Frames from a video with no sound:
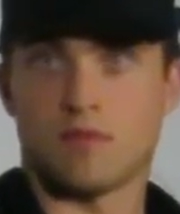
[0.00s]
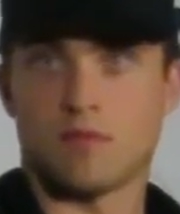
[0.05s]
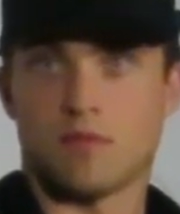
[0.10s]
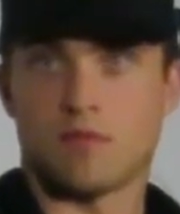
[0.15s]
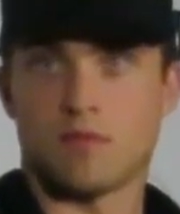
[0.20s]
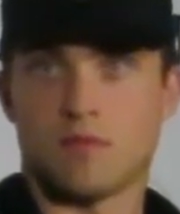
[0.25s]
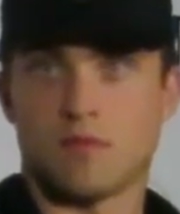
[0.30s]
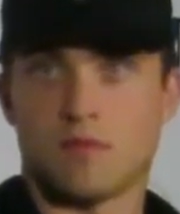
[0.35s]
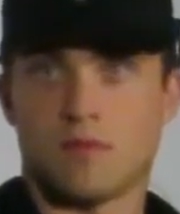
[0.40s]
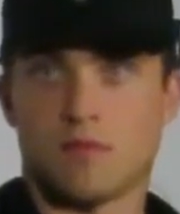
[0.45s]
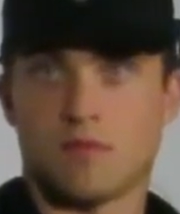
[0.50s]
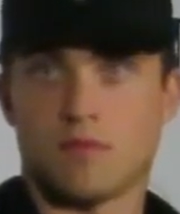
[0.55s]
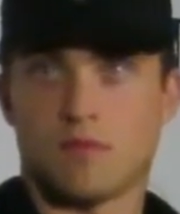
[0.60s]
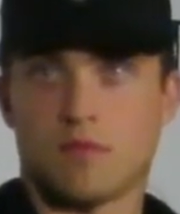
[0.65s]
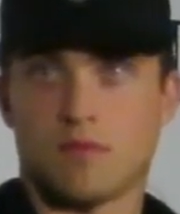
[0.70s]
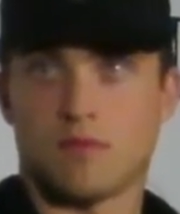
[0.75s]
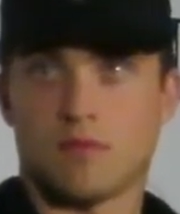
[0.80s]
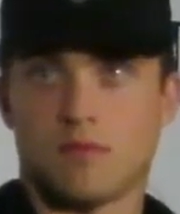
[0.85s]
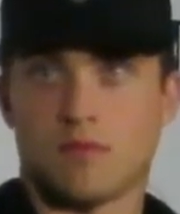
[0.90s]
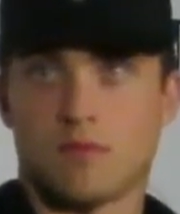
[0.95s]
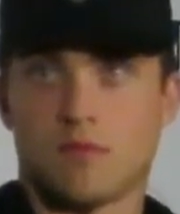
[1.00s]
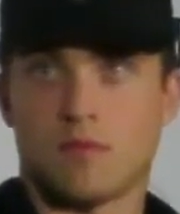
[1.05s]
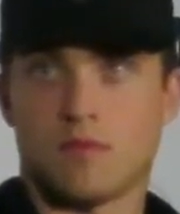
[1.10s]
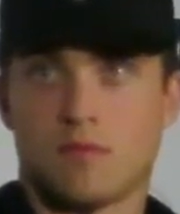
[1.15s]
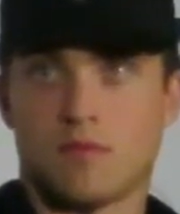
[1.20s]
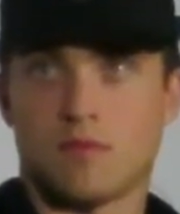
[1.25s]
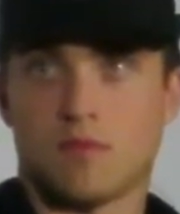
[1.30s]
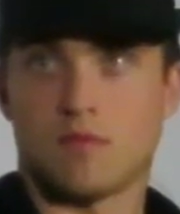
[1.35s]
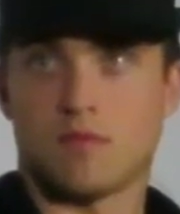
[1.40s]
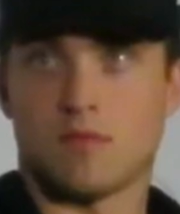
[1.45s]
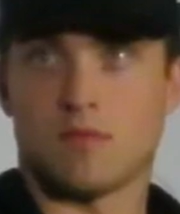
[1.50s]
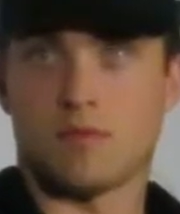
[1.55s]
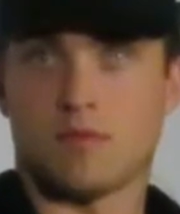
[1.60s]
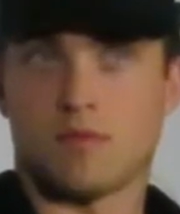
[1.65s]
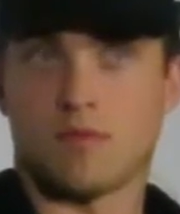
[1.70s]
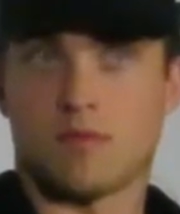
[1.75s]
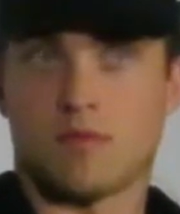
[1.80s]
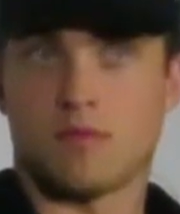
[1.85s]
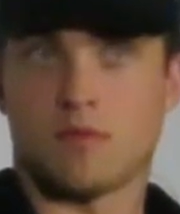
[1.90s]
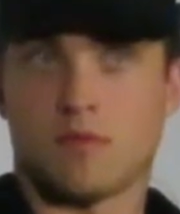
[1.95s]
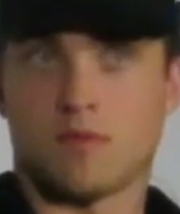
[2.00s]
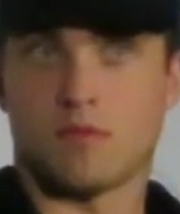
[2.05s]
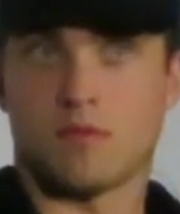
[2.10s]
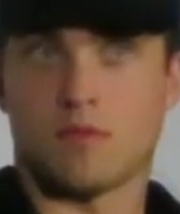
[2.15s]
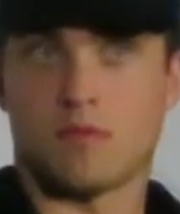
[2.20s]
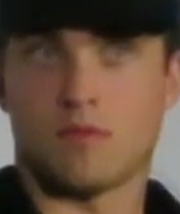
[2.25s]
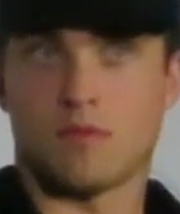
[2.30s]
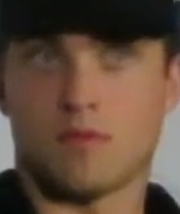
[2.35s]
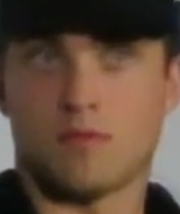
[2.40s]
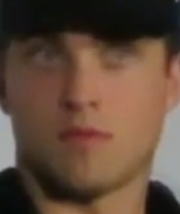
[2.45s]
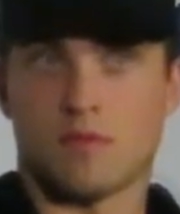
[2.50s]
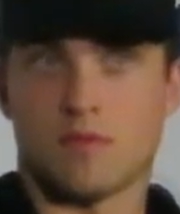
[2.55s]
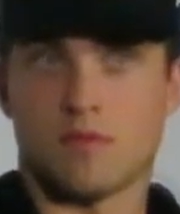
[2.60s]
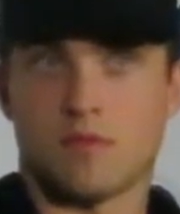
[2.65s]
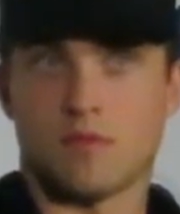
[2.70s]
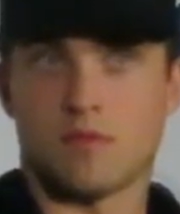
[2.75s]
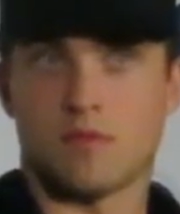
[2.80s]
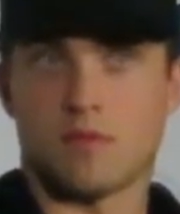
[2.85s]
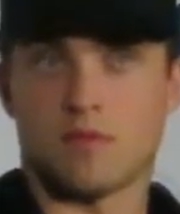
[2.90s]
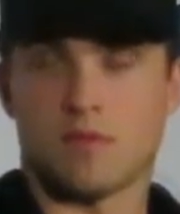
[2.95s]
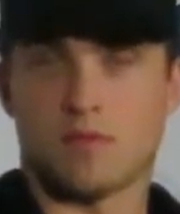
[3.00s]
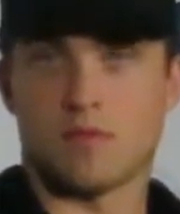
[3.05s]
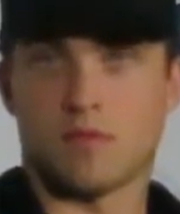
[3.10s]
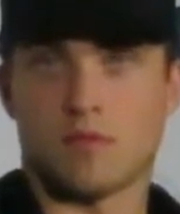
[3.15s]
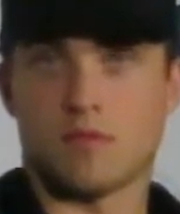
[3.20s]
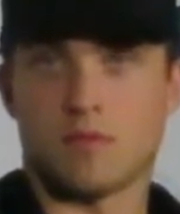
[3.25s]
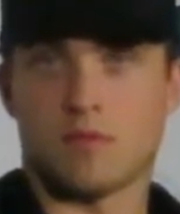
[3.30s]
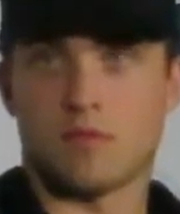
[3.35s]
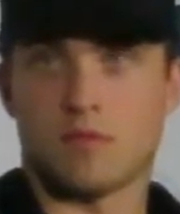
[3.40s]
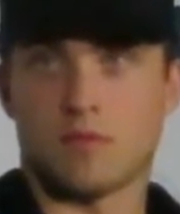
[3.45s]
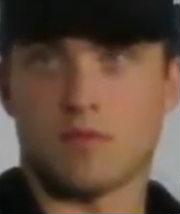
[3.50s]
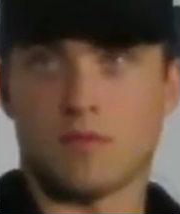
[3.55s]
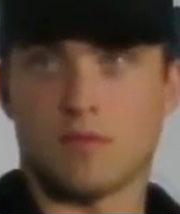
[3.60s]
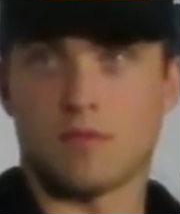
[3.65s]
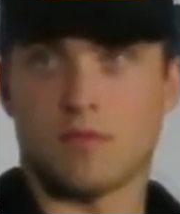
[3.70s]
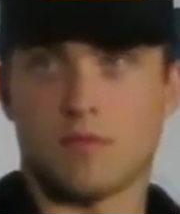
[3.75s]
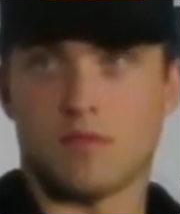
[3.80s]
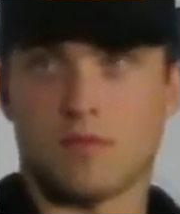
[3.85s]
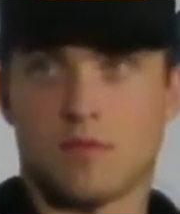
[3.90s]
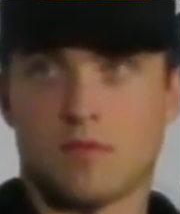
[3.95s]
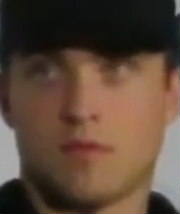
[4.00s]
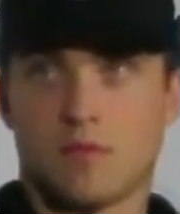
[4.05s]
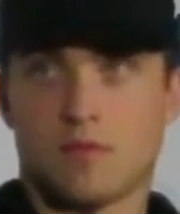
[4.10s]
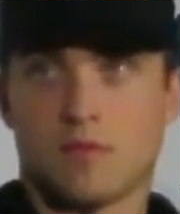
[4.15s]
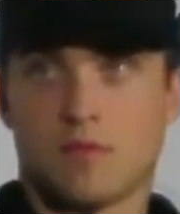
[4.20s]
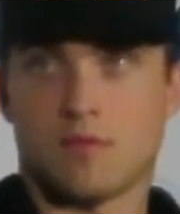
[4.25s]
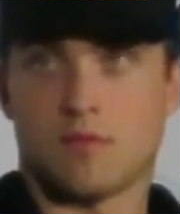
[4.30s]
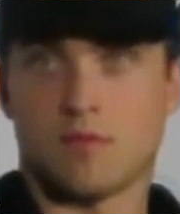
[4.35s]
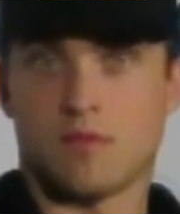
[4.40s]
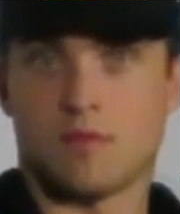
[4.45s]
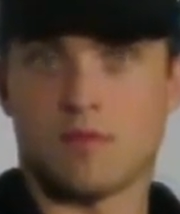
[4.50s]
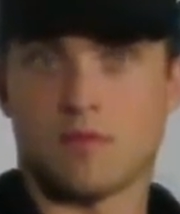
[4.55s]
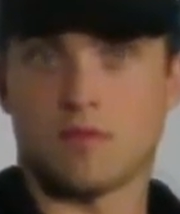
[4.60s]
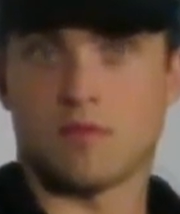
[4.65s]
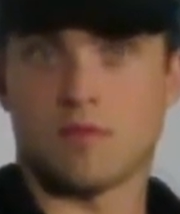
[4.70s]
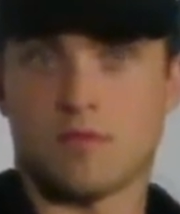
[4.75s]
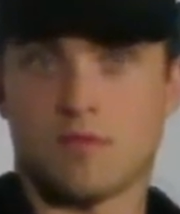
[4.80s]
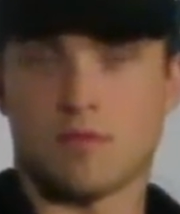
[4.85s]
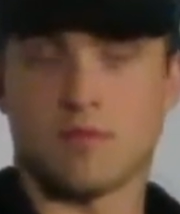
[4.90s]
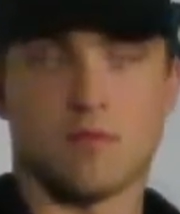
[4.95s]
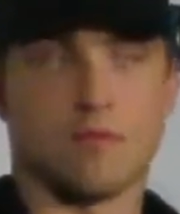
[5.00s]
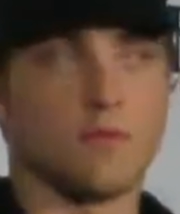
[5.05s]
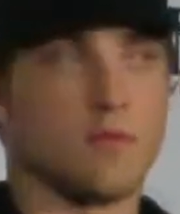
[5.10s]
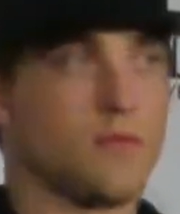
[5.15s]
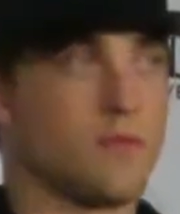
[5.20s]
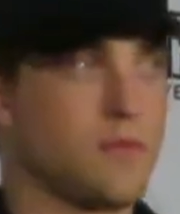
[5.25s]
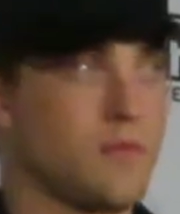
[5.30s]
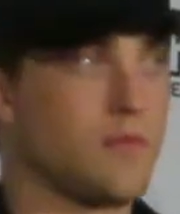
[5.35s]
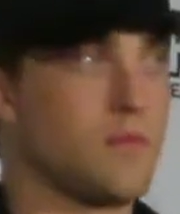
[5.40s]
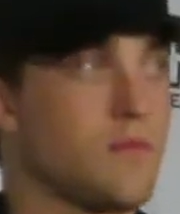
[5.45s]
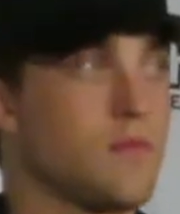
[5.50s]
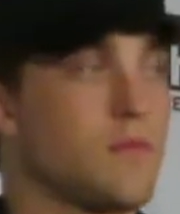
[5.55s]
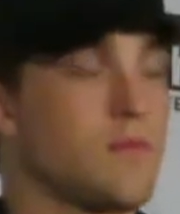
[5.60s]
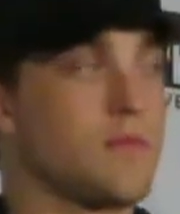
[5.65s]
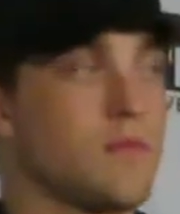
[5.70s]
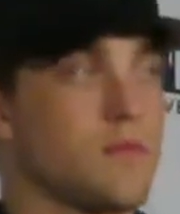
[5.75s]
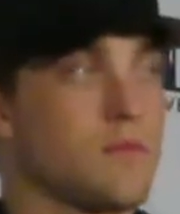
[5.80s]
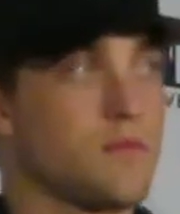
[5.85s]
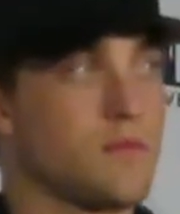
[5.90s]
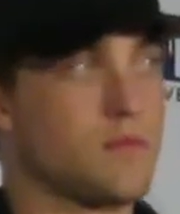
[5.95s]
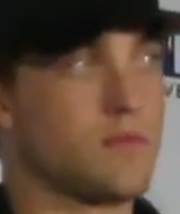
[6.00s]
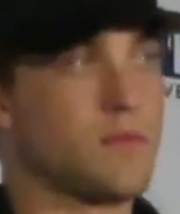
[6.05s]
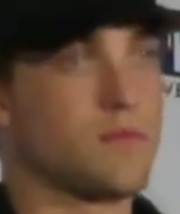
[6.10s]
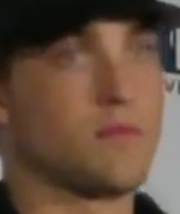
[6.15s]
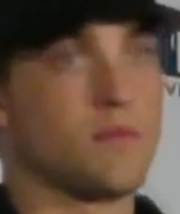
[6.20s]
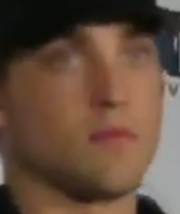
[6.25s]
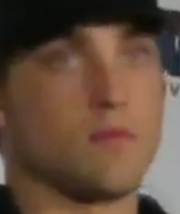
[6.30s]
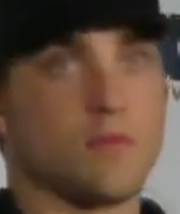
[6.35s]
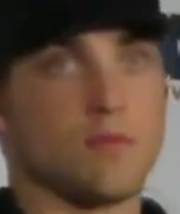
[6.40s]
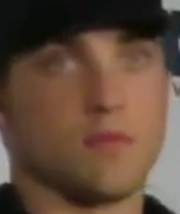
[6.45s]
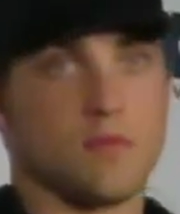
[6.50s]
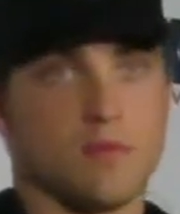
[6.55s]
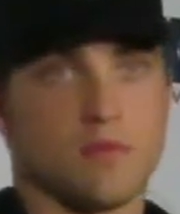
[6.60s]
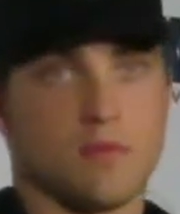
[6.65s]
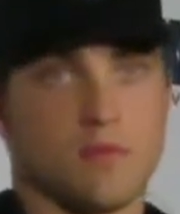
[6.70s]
This person isn't speaking.